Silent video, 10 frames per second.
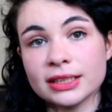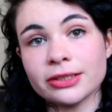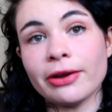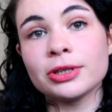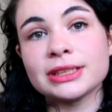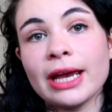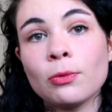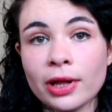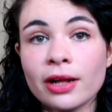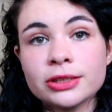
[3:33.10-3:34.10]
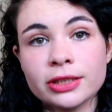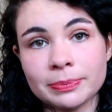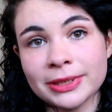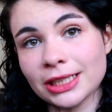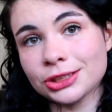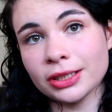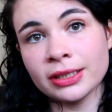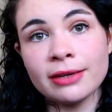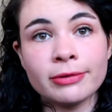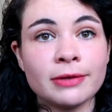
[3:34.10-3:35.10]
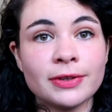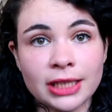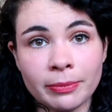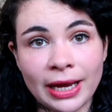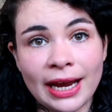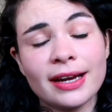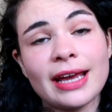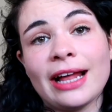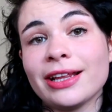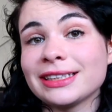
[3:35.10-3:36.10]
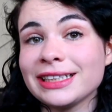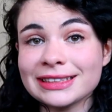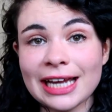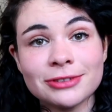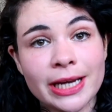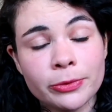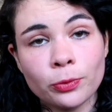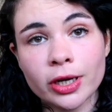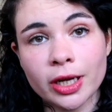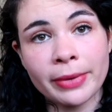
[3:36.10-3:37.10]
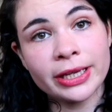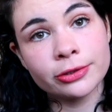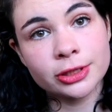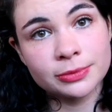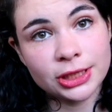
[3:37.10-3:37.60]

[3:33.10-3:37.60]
And so I was like, well, I'll do this position even if it's unpaid. I'll at least have time to work on my YouTube